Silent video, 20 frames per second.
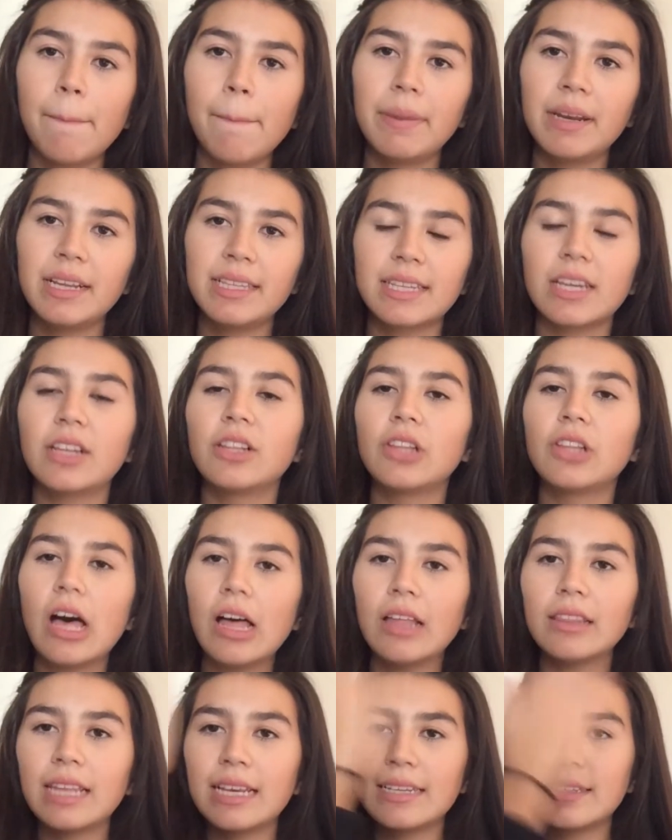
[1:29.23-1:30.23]
but it's a
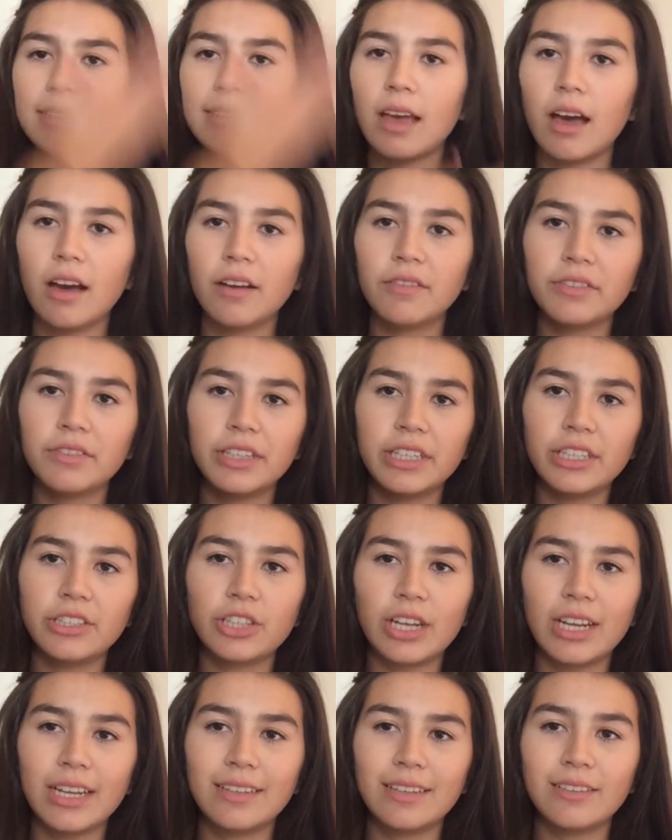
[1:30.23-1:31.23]
lot less coverage
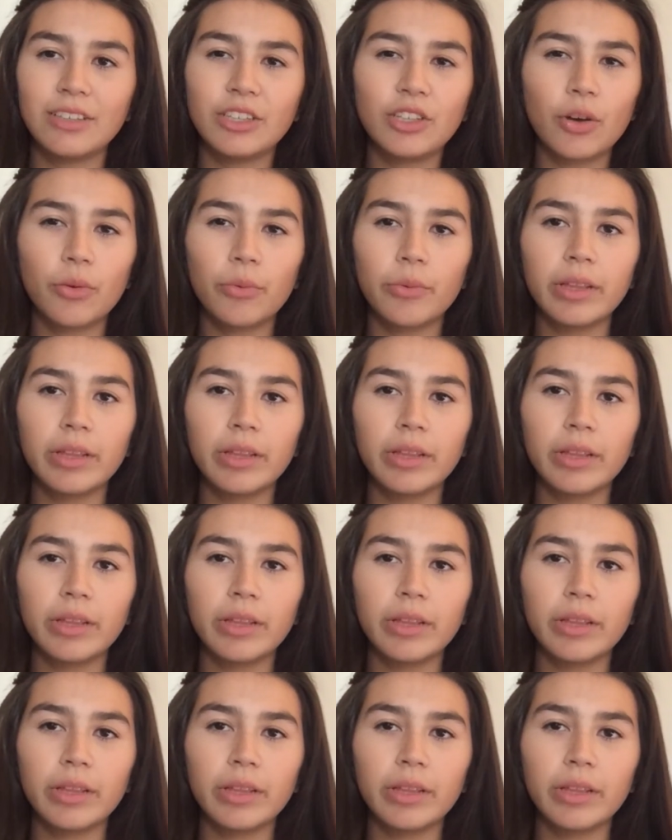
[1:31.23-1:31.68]
and you don't